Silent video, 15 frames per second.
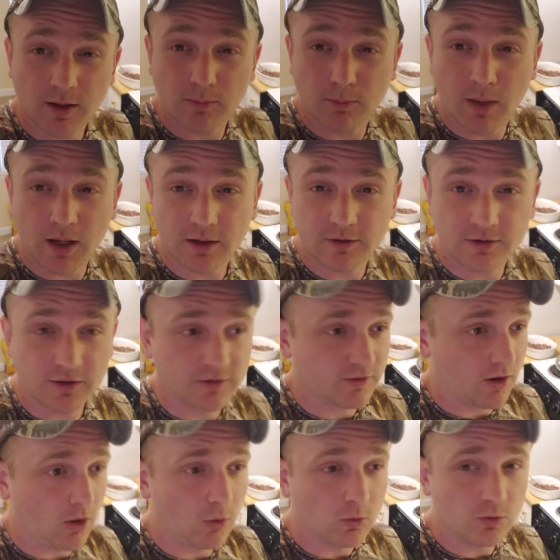it makes its
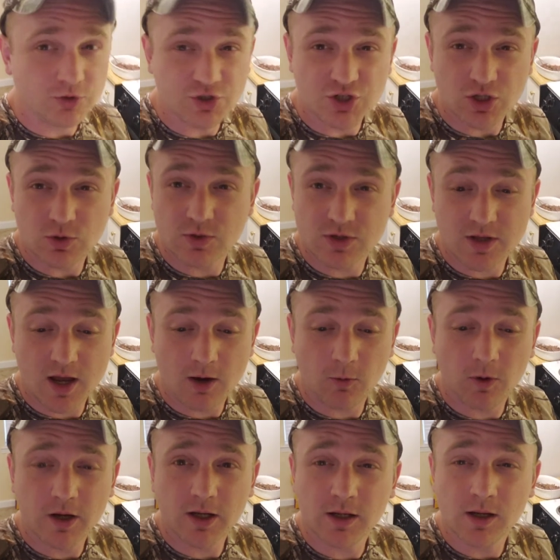own juice that
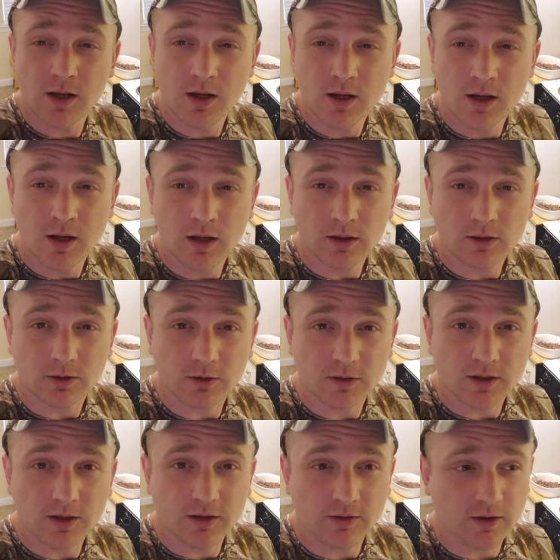way.
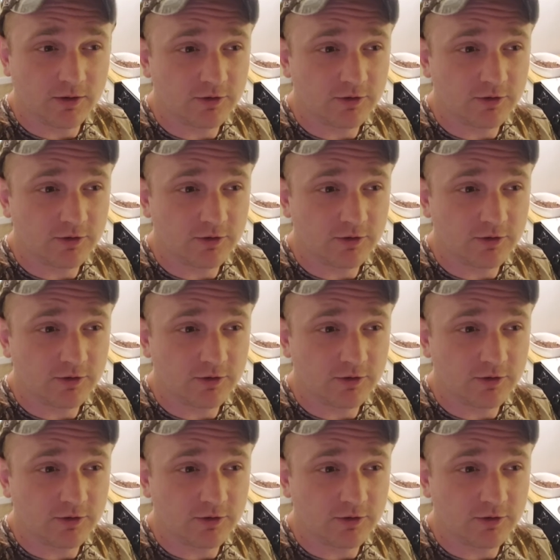Cooking it in the